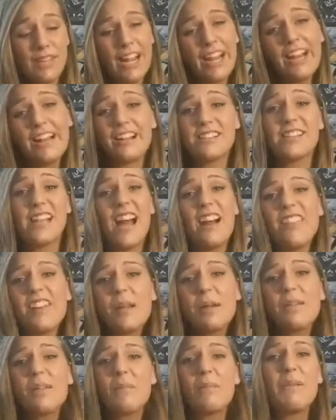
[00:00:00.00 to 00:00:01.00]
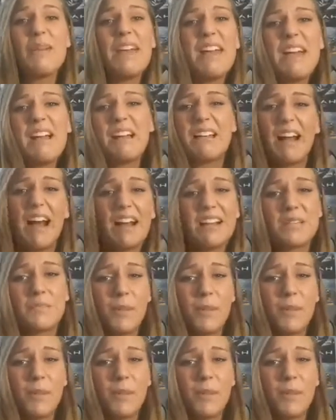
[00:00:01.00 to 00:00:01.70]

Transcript: It doesn't have any of the big, nice,